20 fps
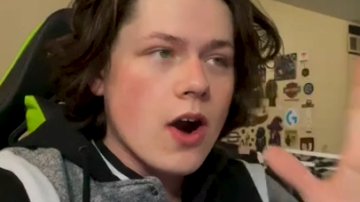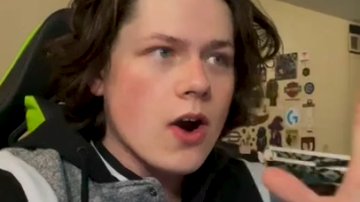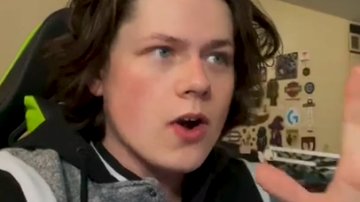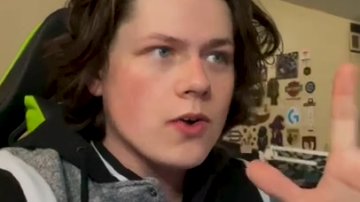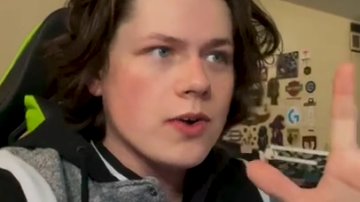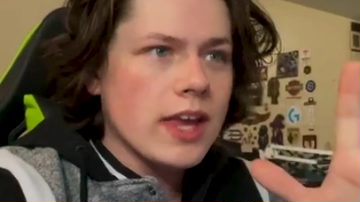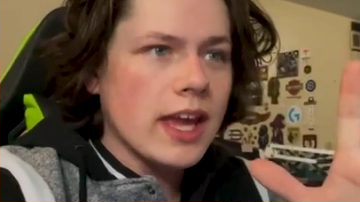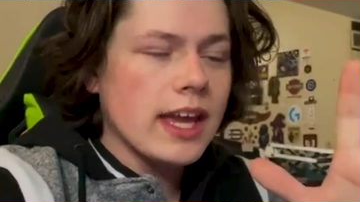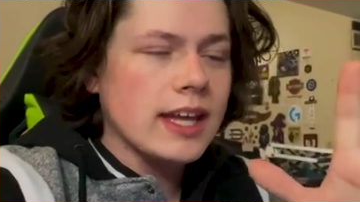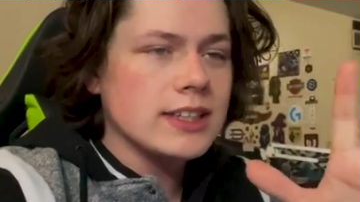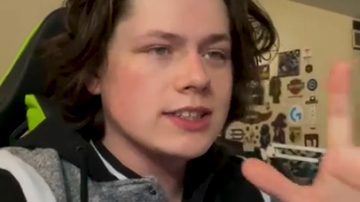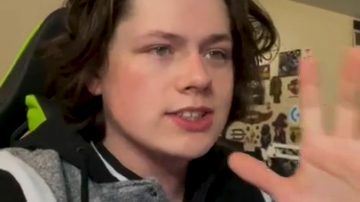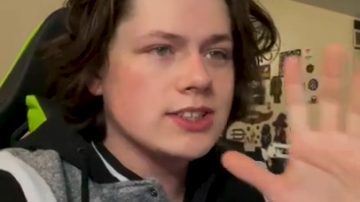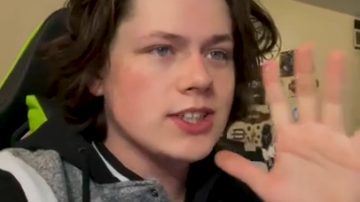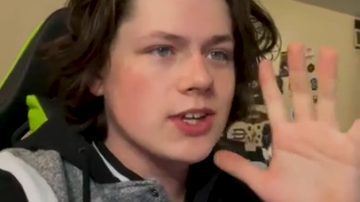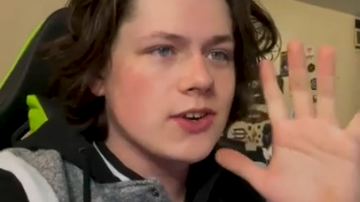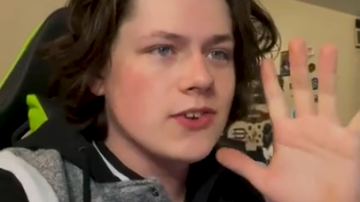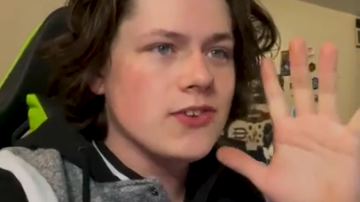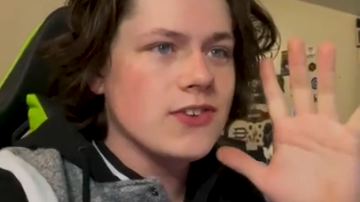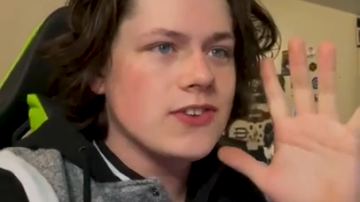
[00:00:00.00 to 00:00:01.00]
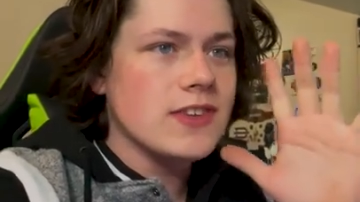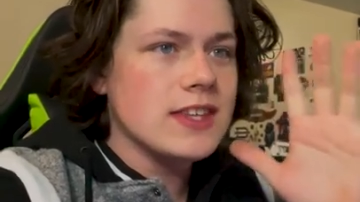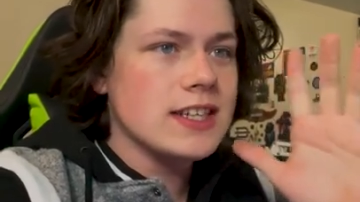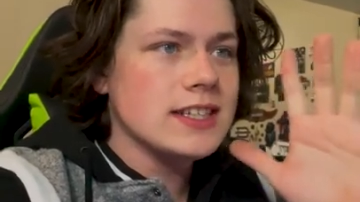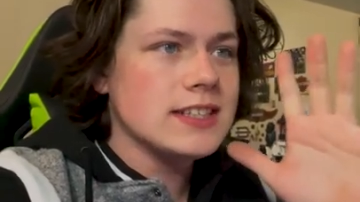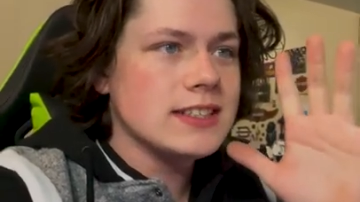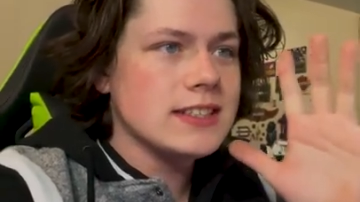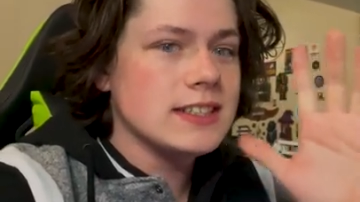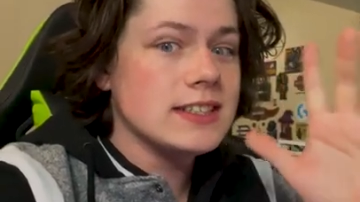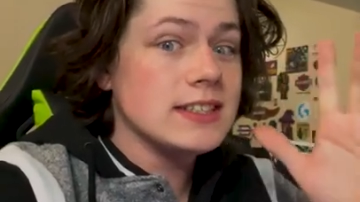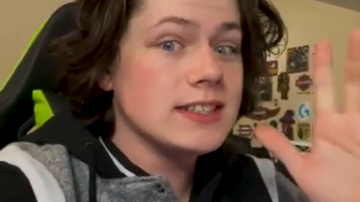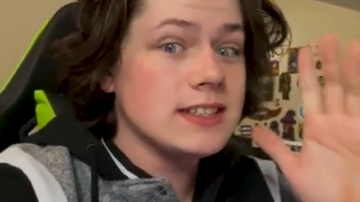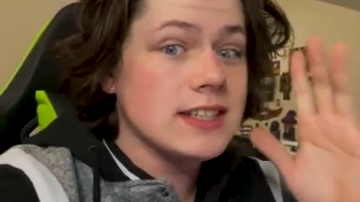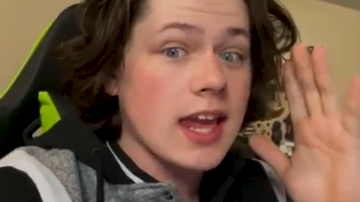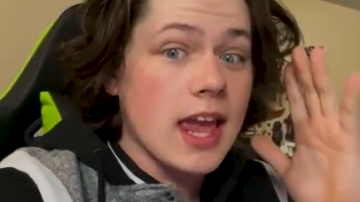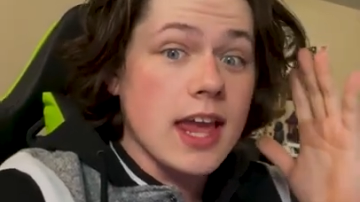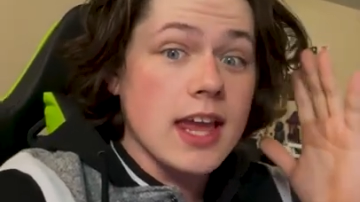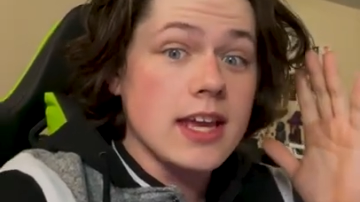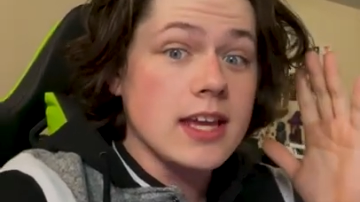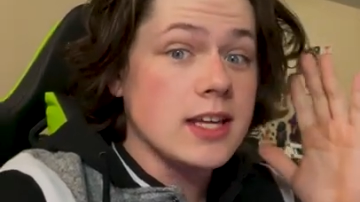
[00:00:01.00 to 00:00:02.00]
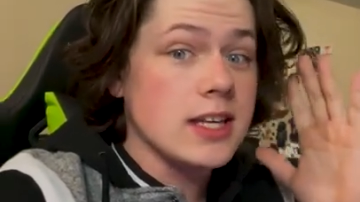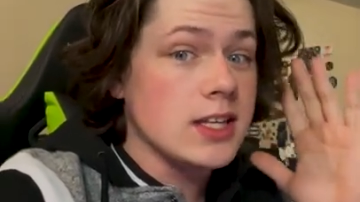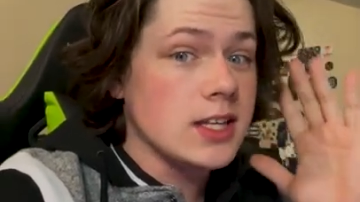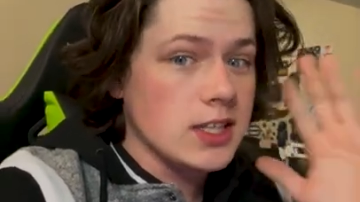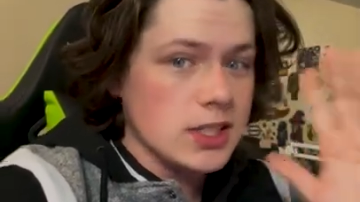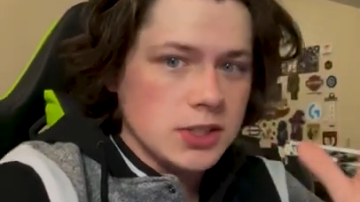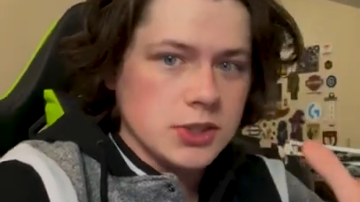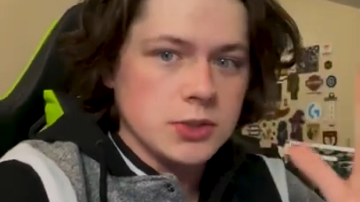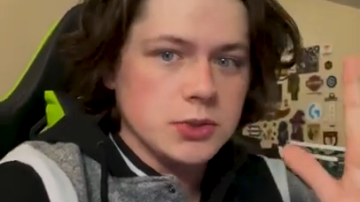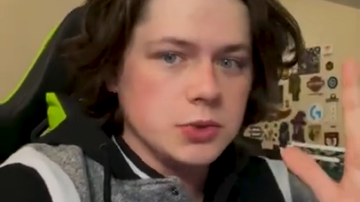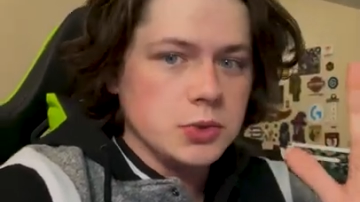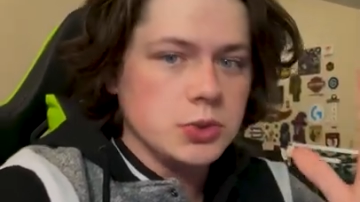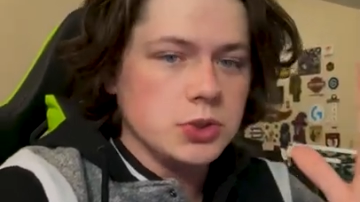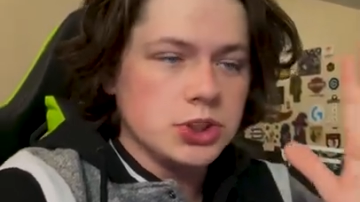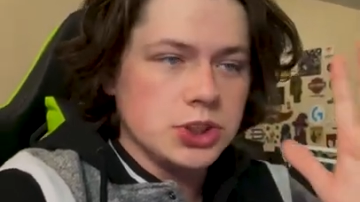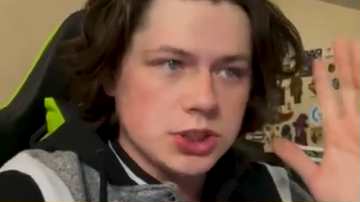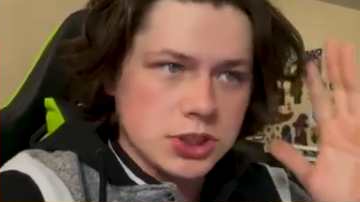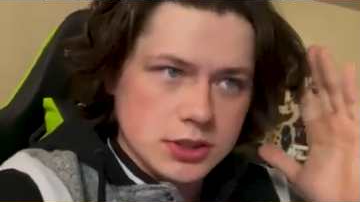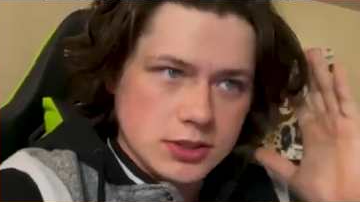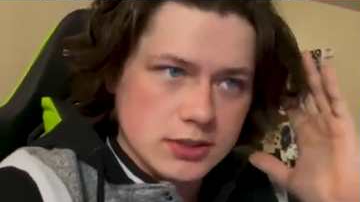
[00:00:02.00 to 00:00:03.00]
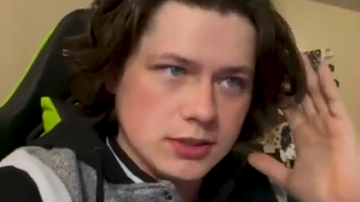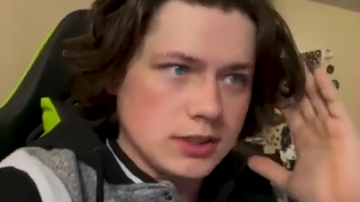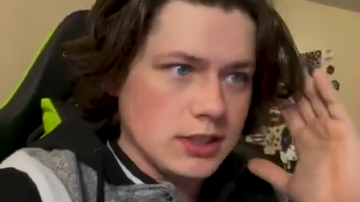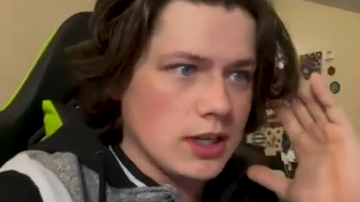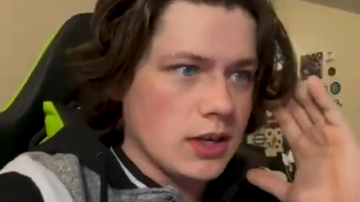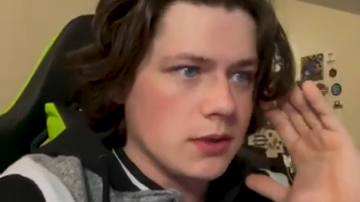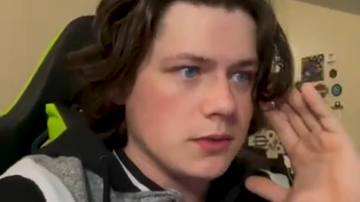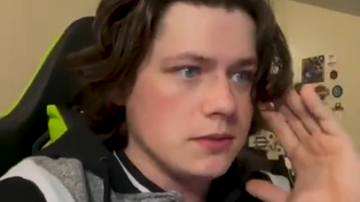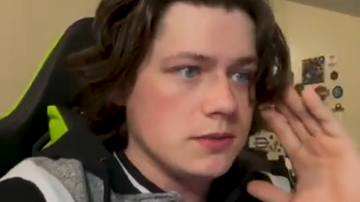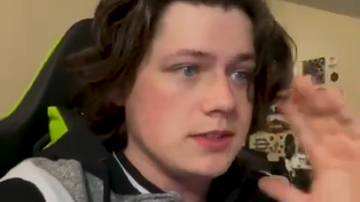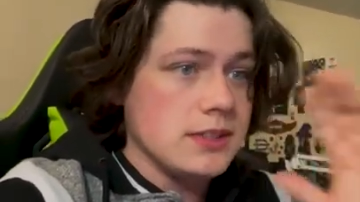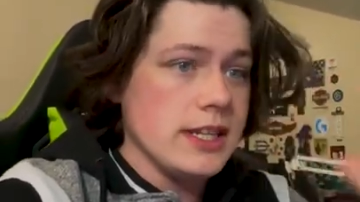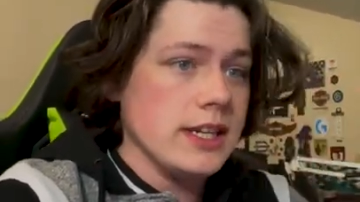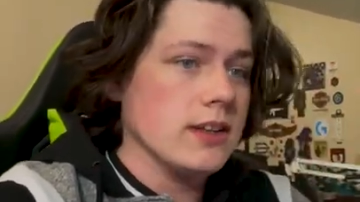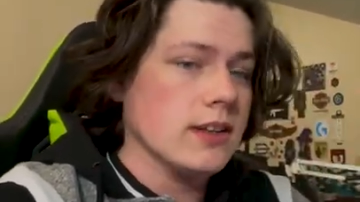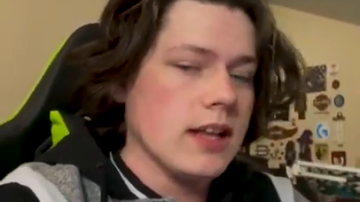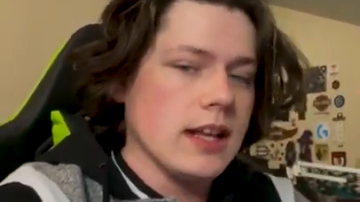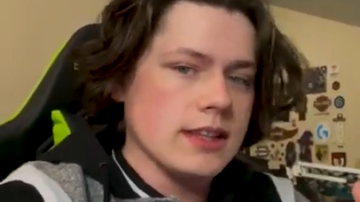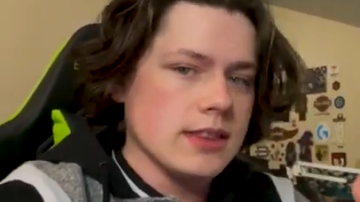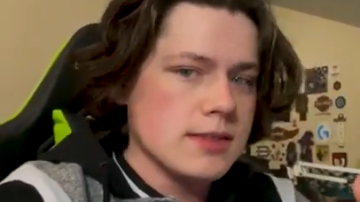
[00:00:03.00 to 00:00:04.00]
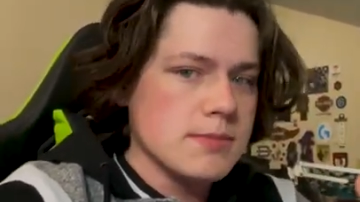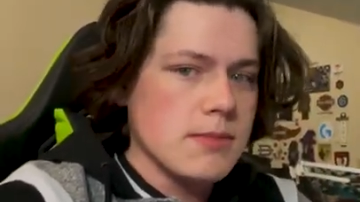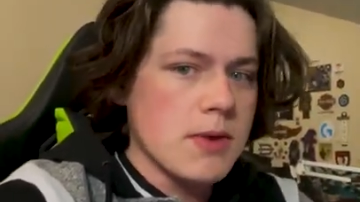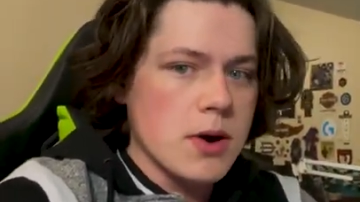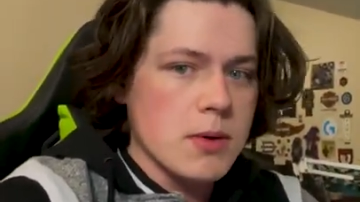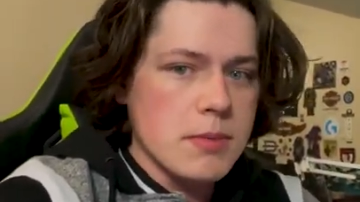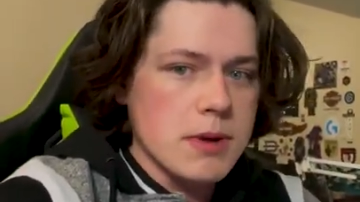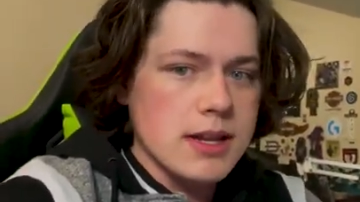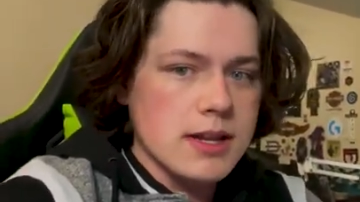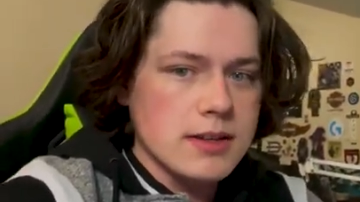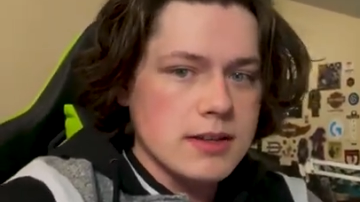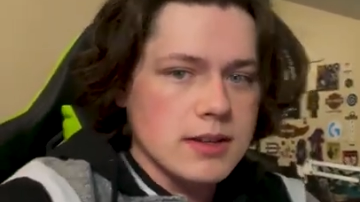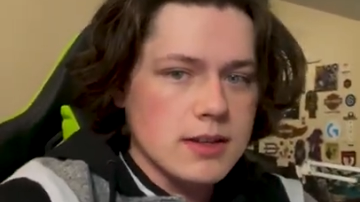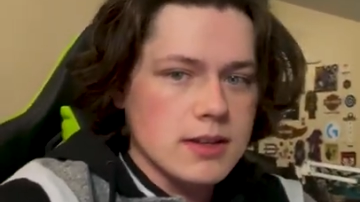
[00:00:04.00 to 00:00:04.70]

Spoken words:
Okay, so this is a huge, deal at the moment.